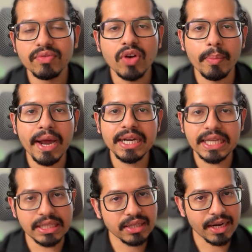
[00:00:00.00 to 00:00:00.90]
format
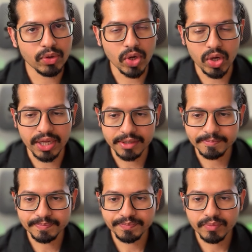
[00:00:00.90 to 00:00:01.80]
in cloud logging.